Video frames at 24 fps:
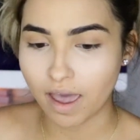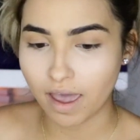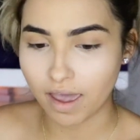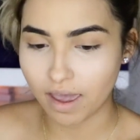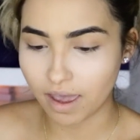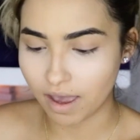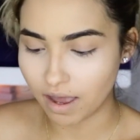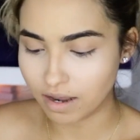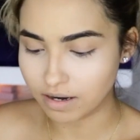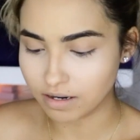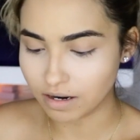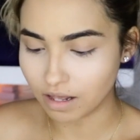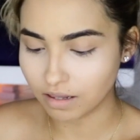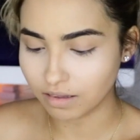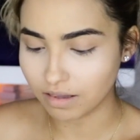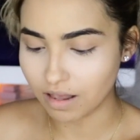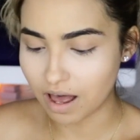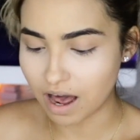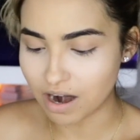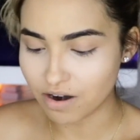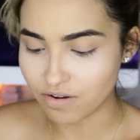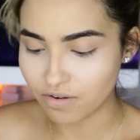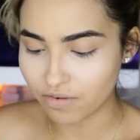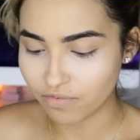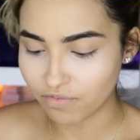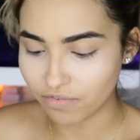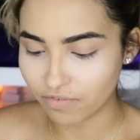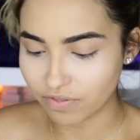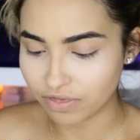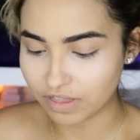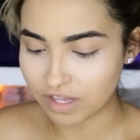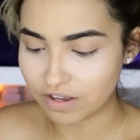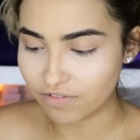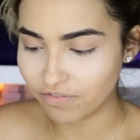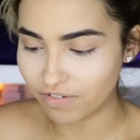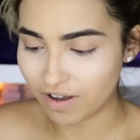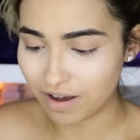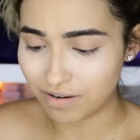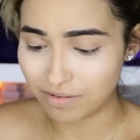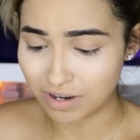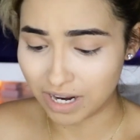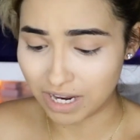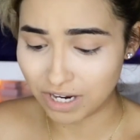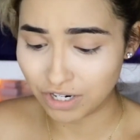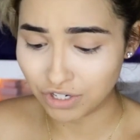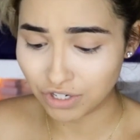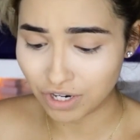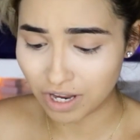And a lot of the
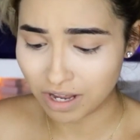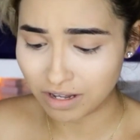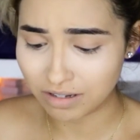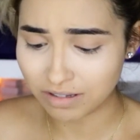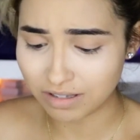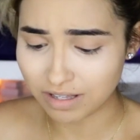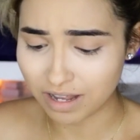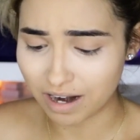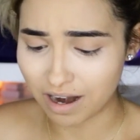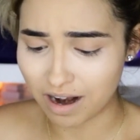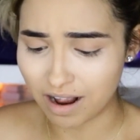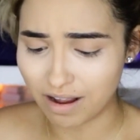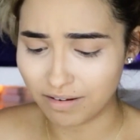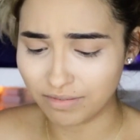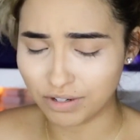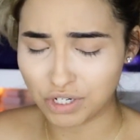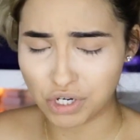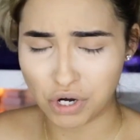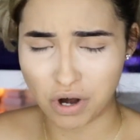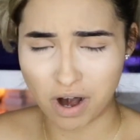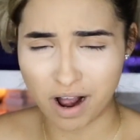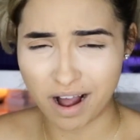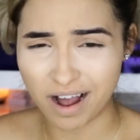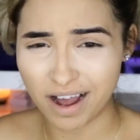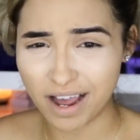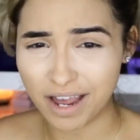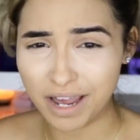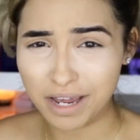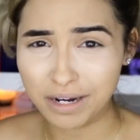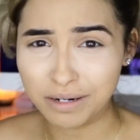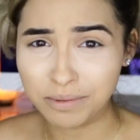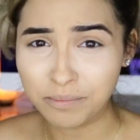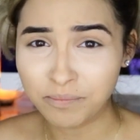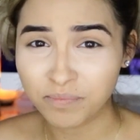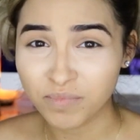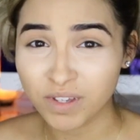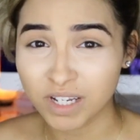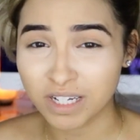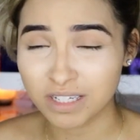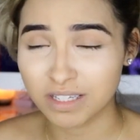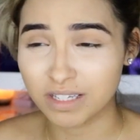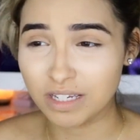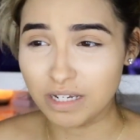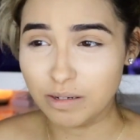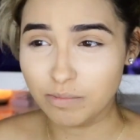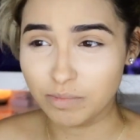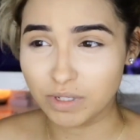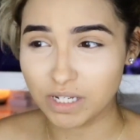foundations that I've tried
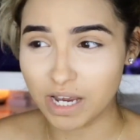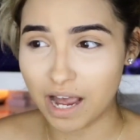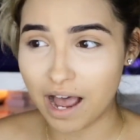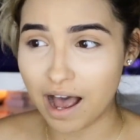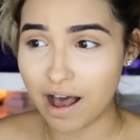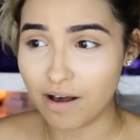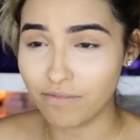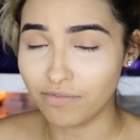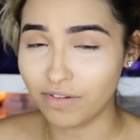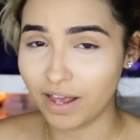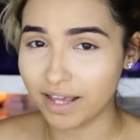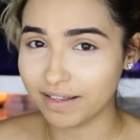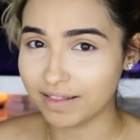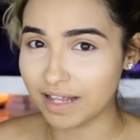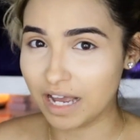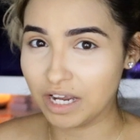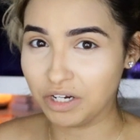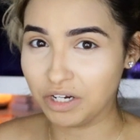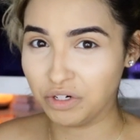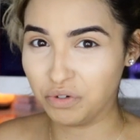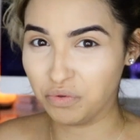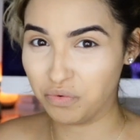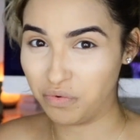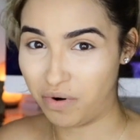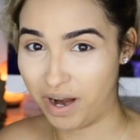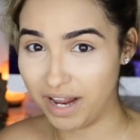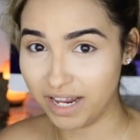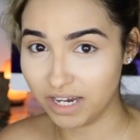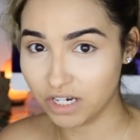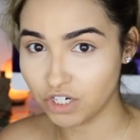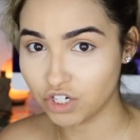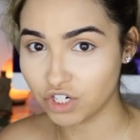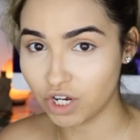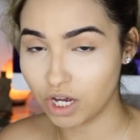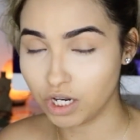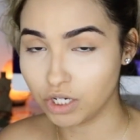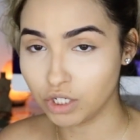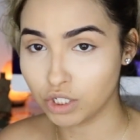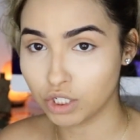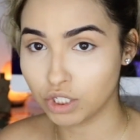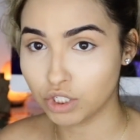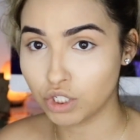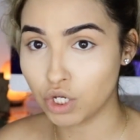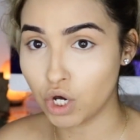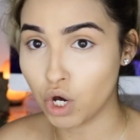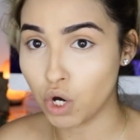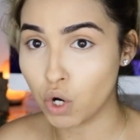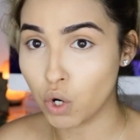seem to have like that grayish
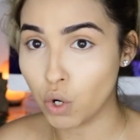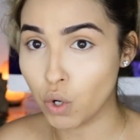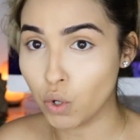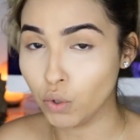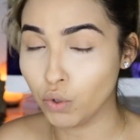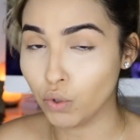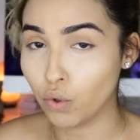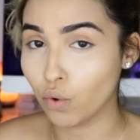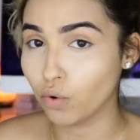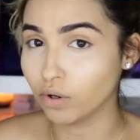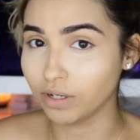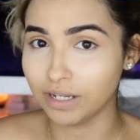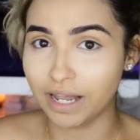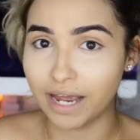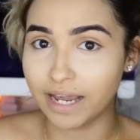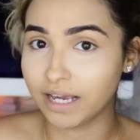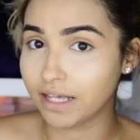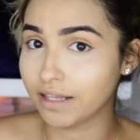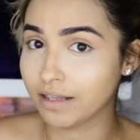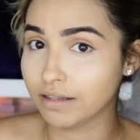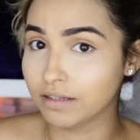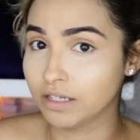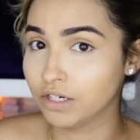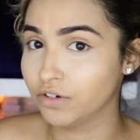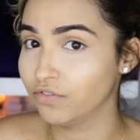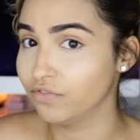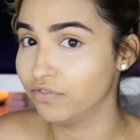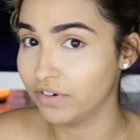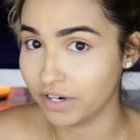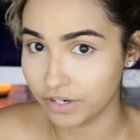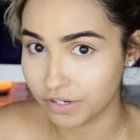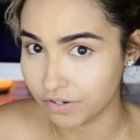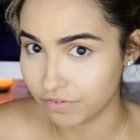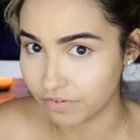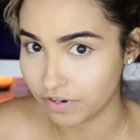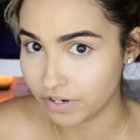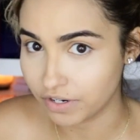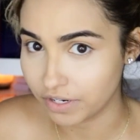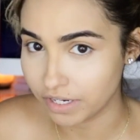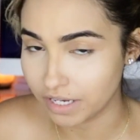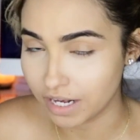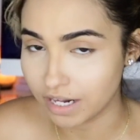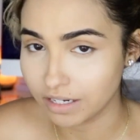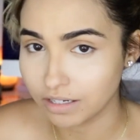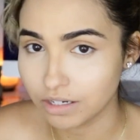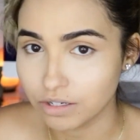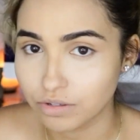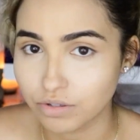undertone, or like they're very
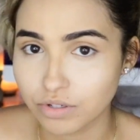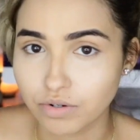yellow.